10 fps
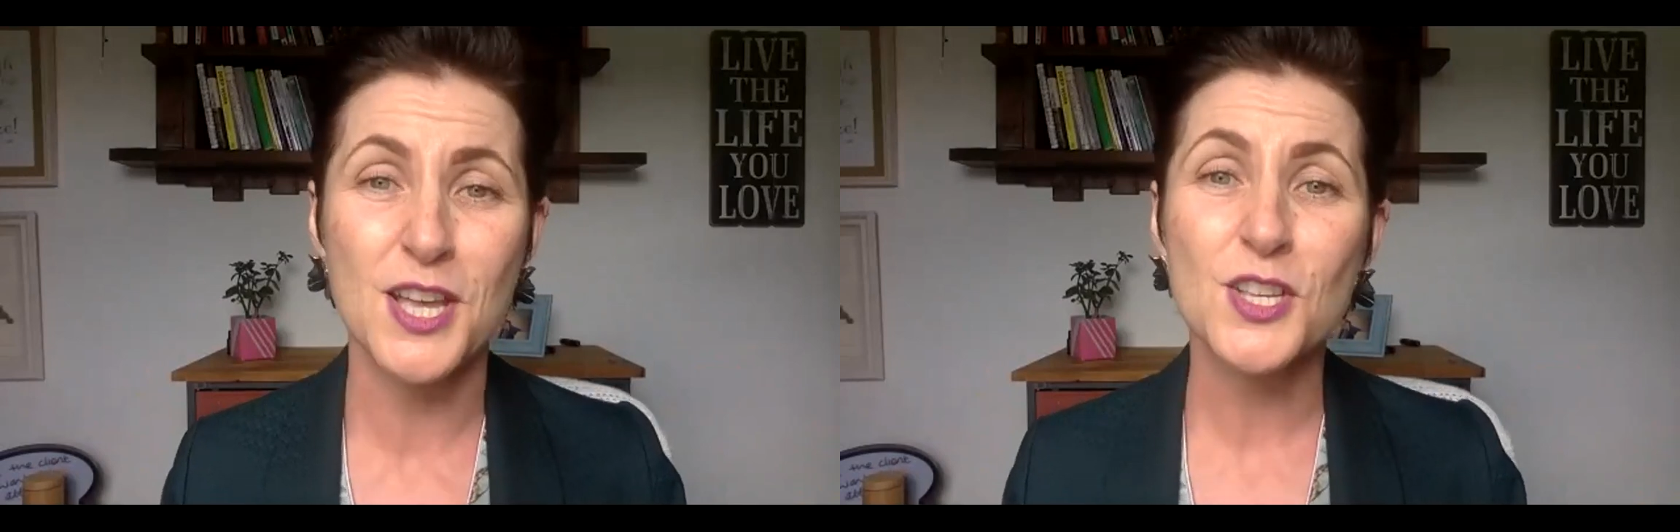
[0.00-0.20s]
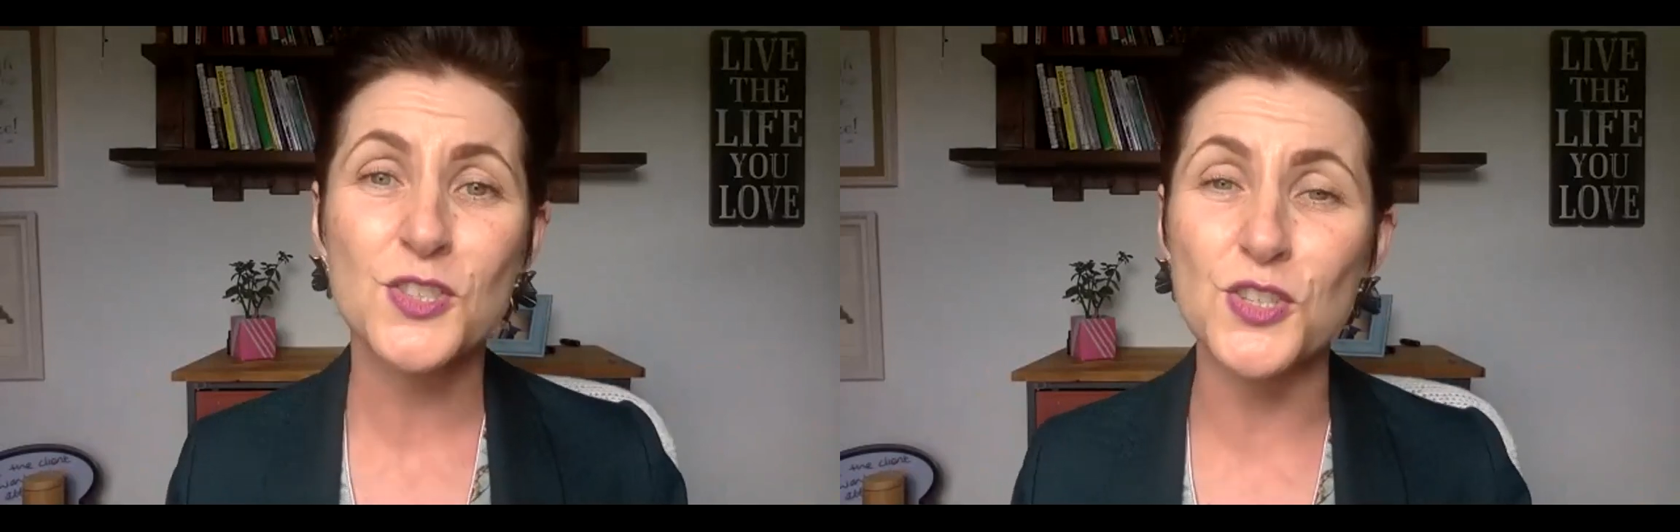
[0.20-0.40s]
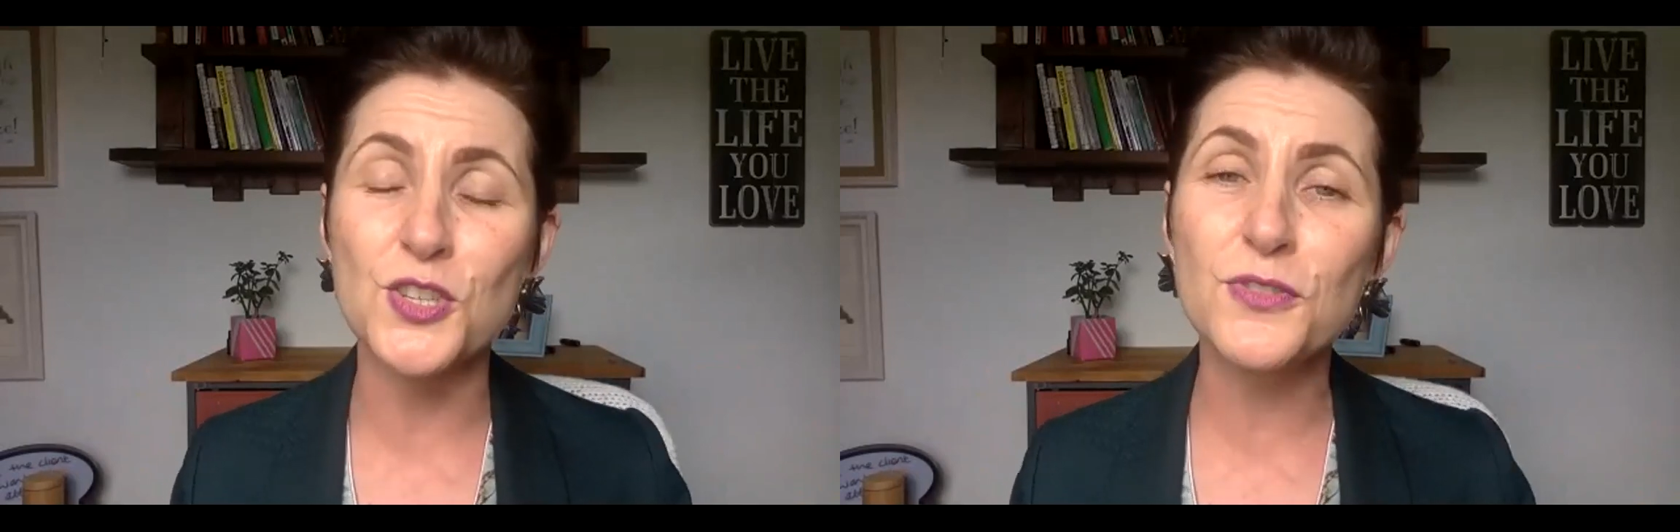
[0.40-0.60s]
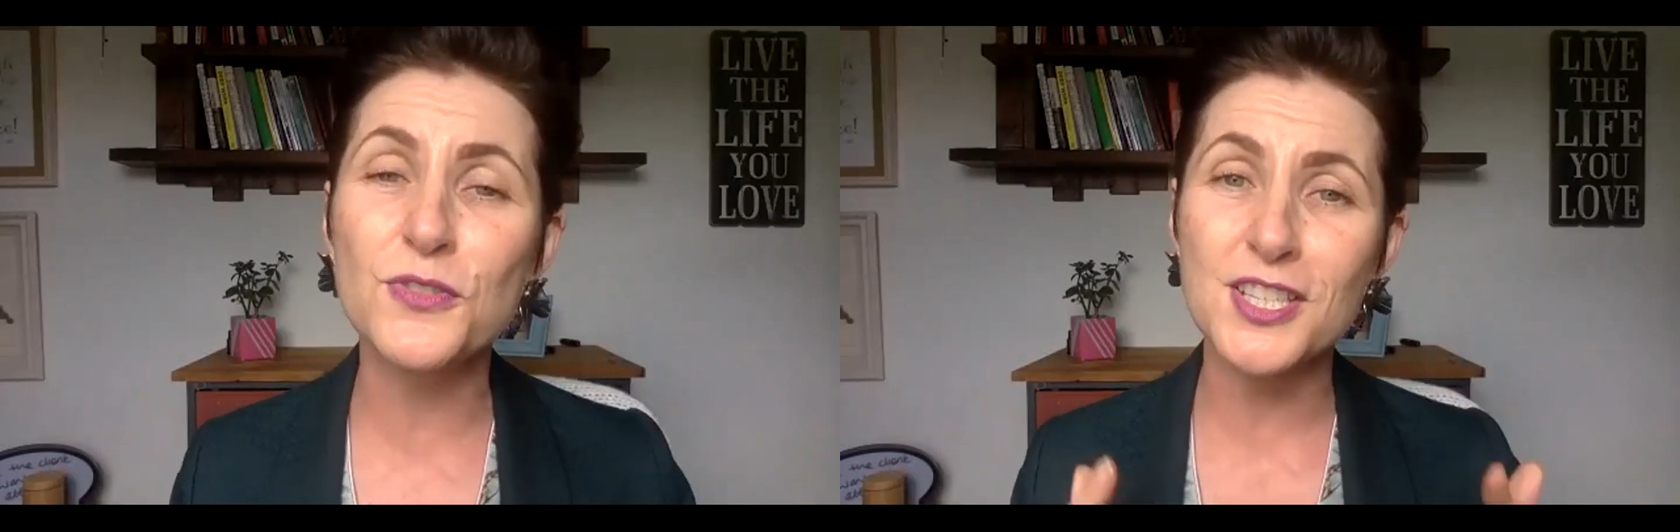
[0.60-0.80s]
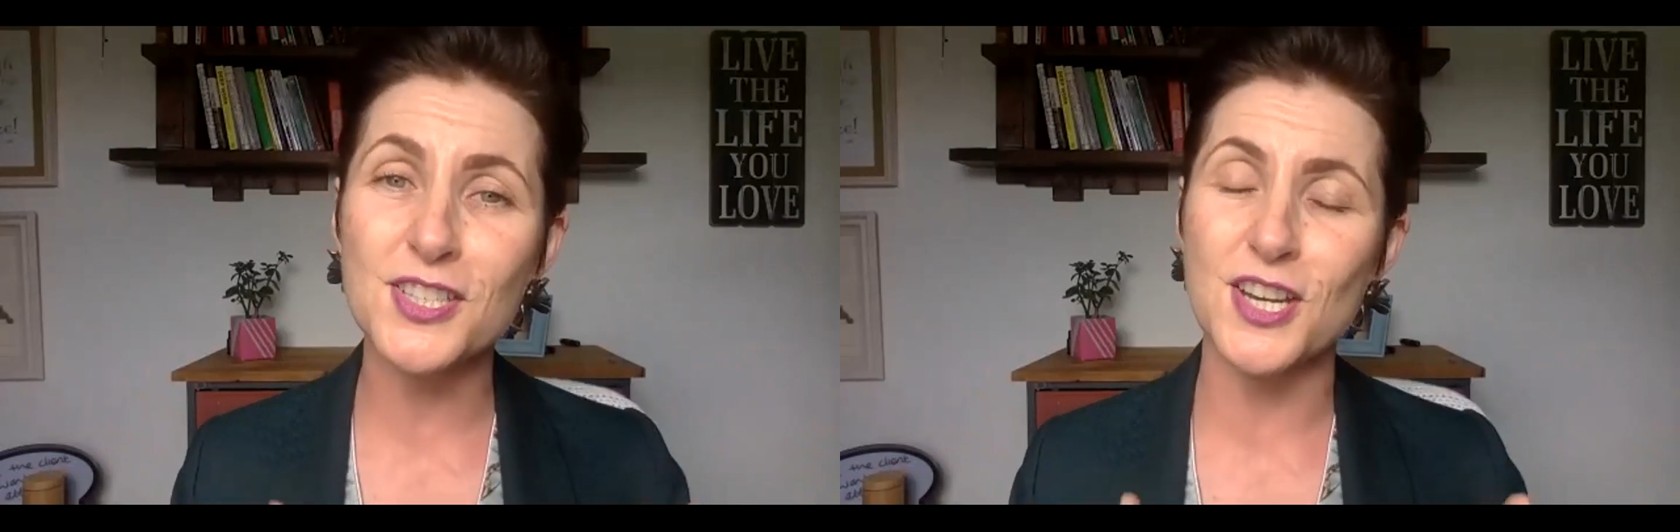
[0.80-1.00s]
So you've got
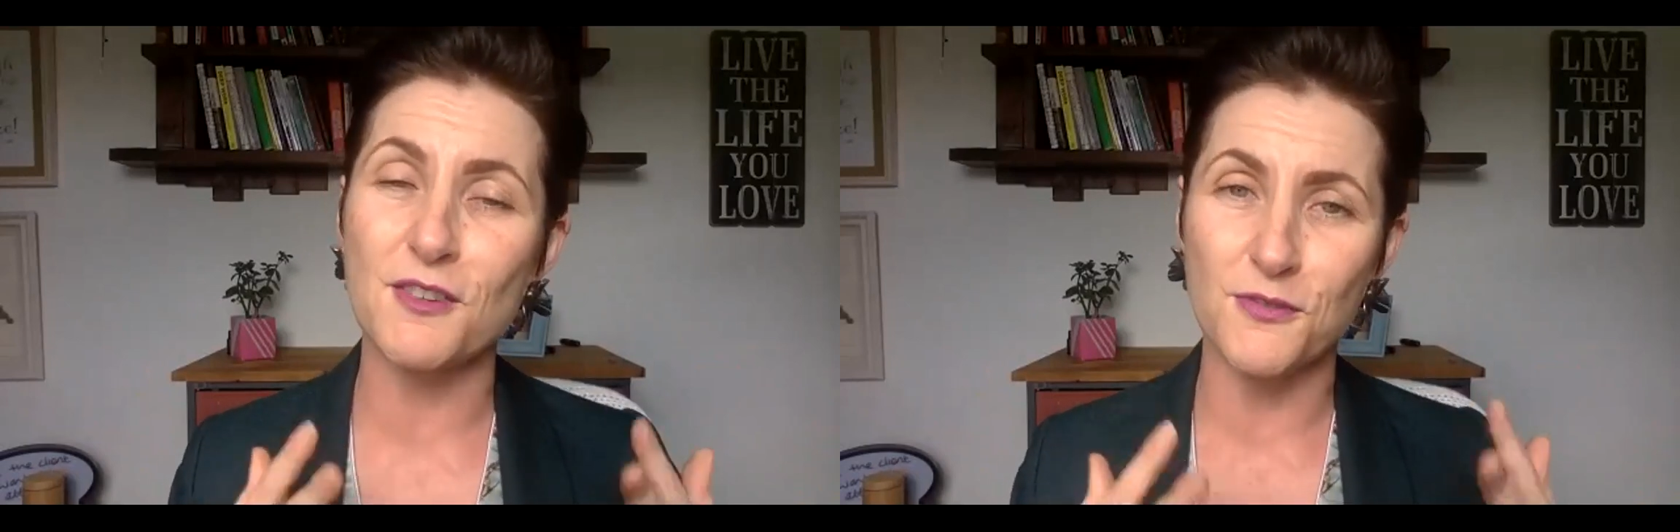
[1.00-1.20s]
to start